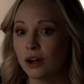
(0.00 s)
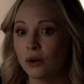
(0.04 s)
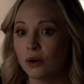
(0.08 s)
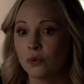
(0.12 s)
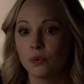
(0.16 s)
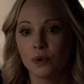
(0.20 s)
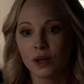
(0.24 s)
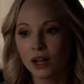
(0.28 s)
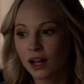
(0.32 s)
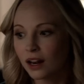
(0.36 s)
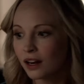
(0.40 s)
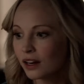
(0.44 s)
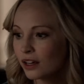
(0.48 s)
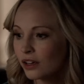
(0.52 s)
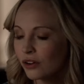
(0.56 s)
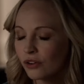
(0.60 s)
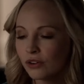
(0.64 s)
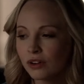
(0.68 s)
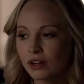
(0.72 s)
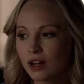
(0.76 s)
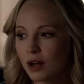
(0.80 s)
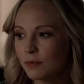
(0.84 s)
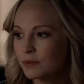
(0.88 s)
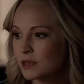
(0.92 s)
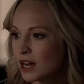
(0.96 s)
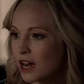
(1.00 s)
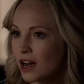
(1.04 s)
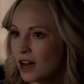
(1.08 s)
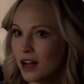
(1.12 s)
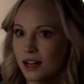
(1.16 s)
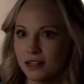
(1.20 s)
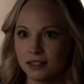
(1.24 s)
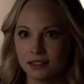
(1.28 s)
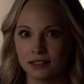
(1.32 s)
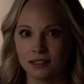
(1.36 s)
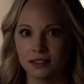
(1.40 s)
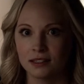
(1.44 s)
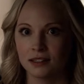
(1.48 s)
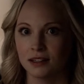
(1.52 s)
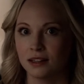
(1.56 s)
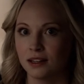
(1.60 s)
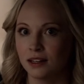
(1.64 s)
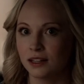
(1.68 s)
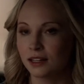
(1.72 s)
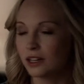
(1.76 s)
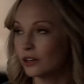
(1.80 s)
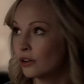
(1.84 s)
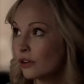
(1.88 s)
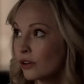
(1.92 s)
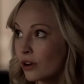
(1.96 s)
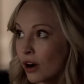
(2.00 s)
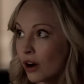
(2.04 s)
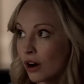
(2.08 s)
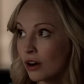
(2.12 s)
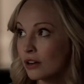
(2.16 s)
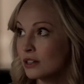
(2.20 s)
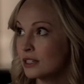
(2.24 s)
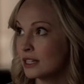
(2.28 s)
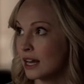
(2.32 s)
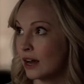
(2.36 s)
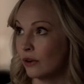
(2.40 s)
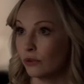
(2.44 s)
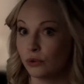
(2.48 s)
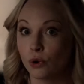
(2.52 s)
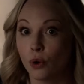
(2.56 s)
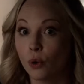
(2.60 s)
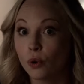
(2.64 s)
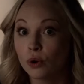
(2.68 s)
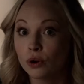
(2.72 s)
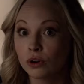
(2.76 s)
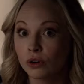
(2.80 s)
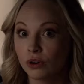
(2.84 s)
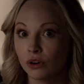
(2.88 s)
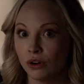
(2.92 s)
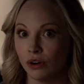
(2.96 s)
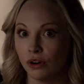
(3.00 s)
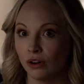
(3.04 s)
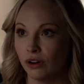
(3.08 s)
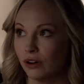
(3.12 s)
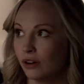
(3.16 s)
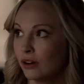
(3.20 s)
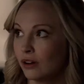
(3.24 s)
We gotta get her to come to us. Get her guard down, corner her.